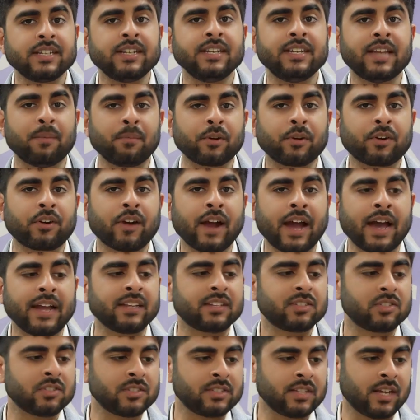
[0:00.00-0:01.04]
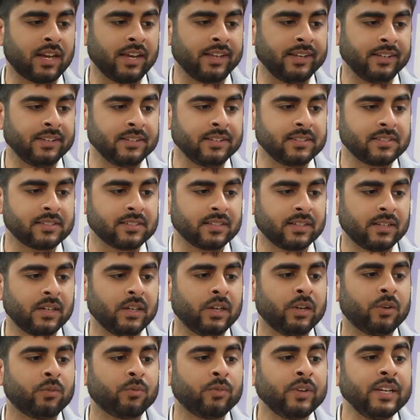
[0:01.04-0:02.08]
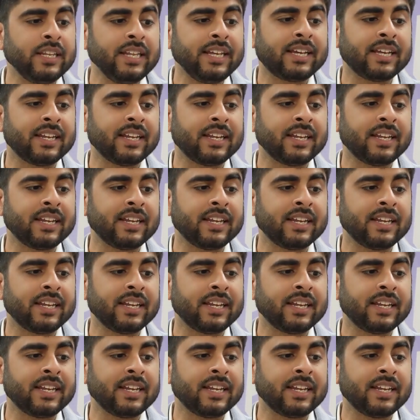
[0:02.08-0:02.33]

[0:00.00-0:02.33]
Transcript: democratic societies really